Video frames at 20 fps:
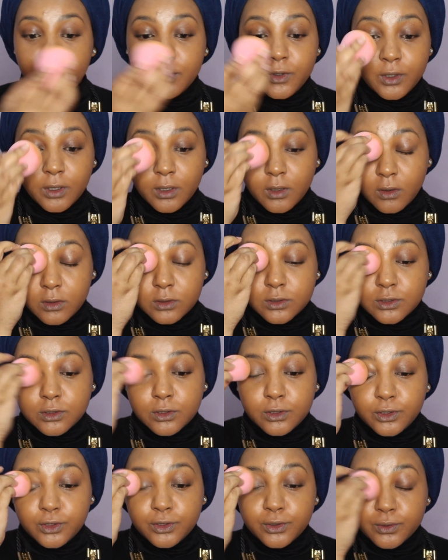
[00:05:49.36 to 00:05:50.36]
You can
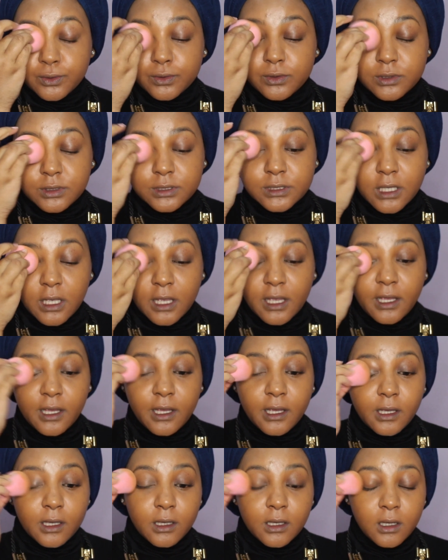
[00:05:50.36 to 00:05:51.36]
also use
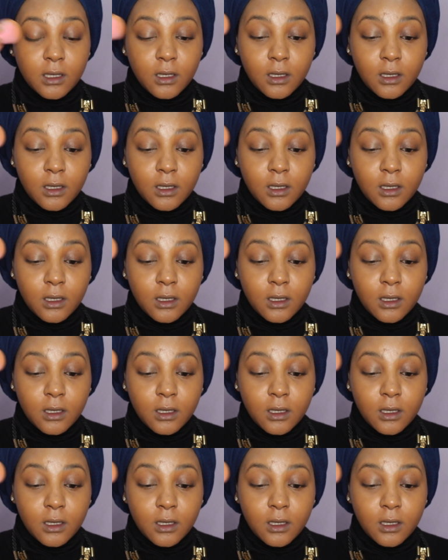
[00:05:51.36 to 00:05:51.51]
a